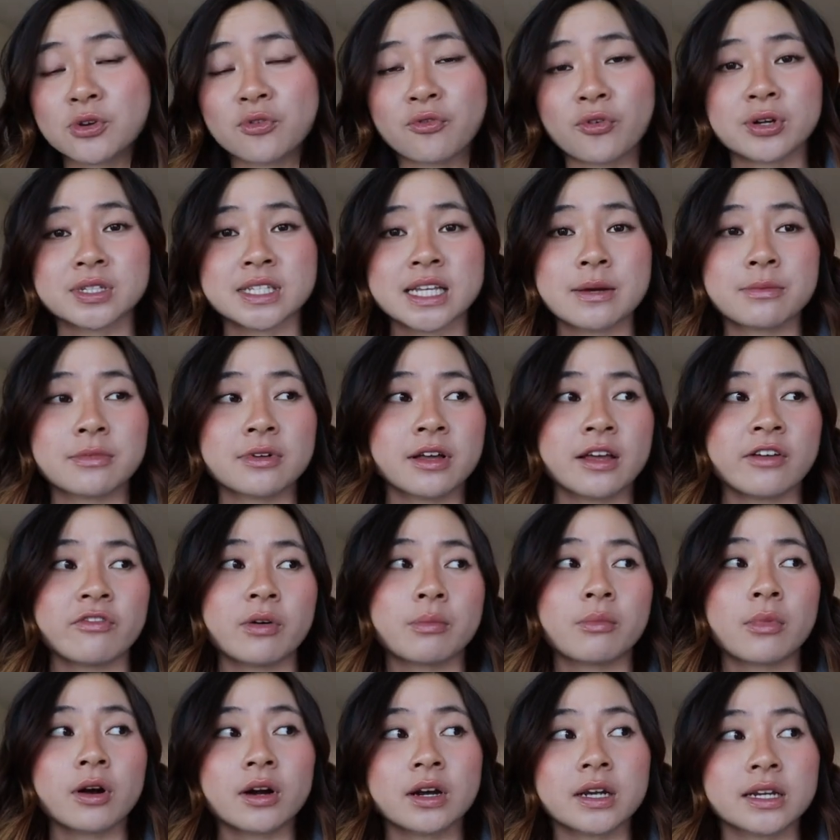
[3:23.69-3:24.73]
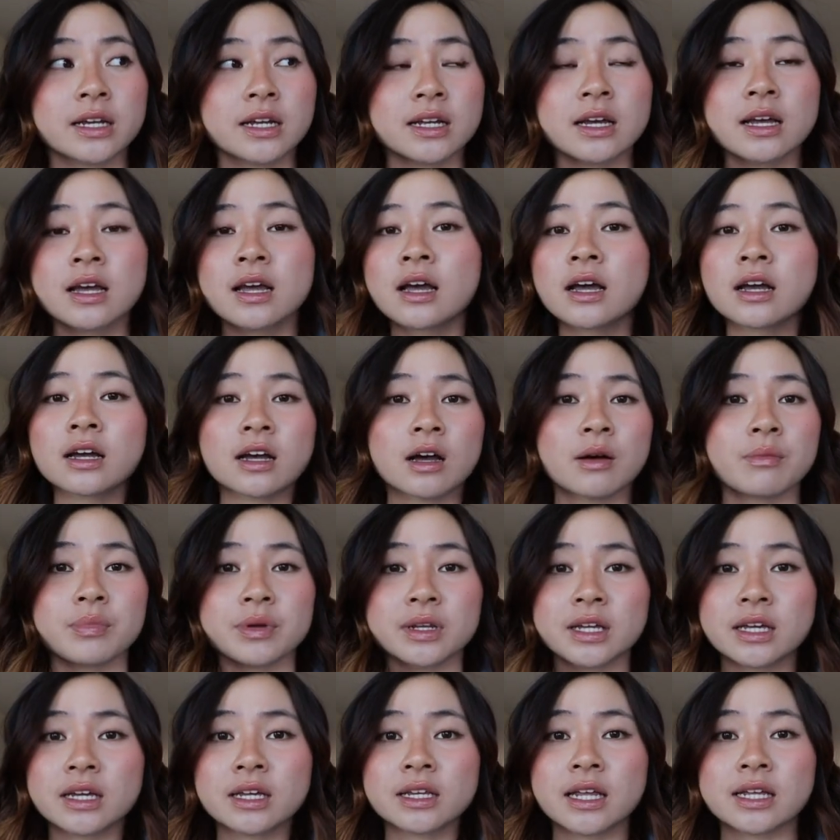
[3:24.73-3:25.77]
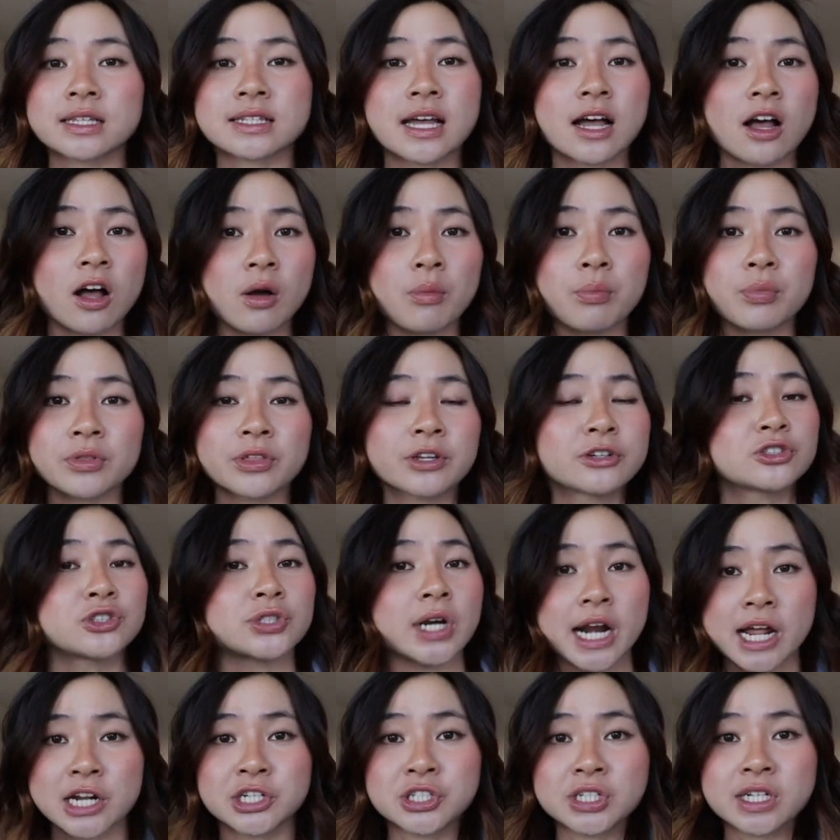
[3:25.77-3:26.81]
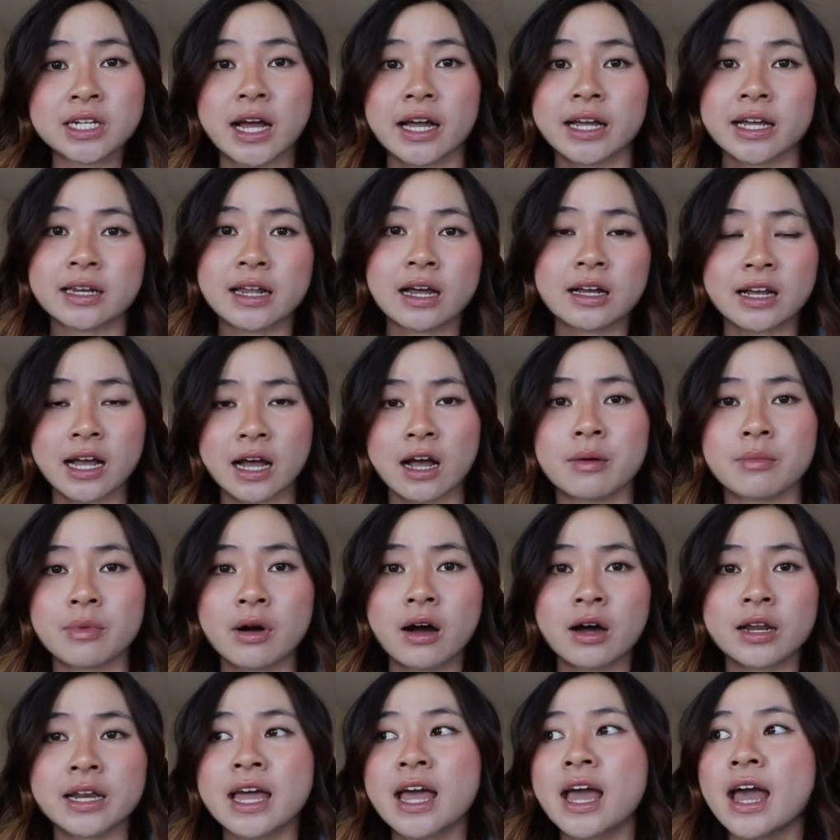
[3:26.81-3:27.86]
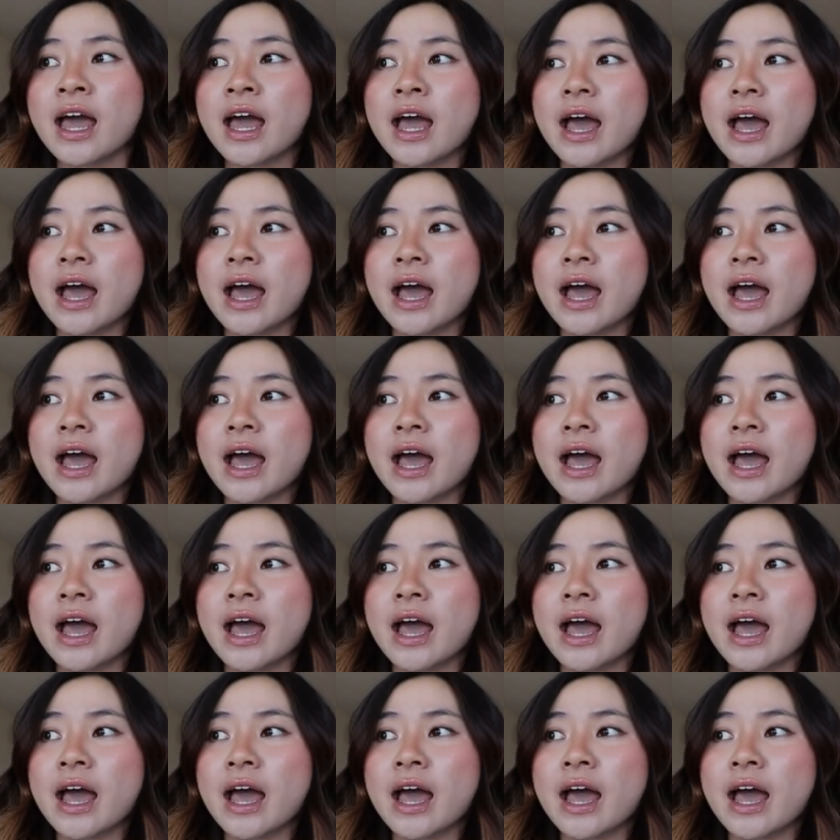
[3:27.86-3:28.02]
So for example, if a marketing company needs help with their strategy, I can come on